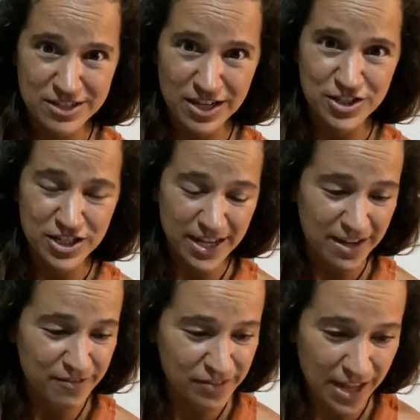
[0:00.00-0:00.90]
such a
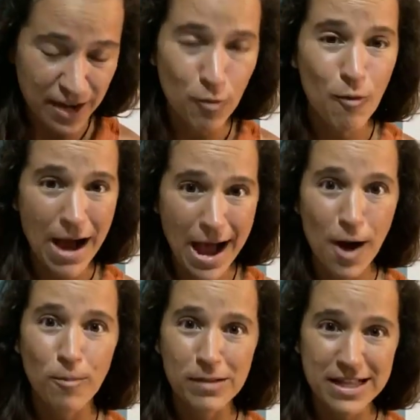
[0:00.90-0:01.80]
gift. Like,
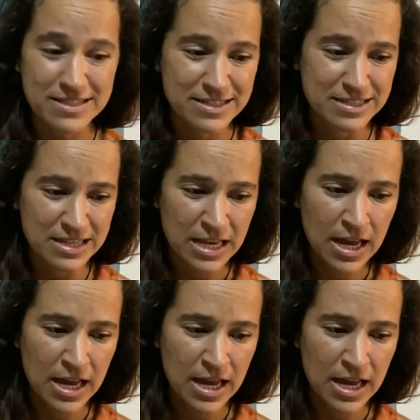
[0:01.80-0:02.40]
wow, blessings.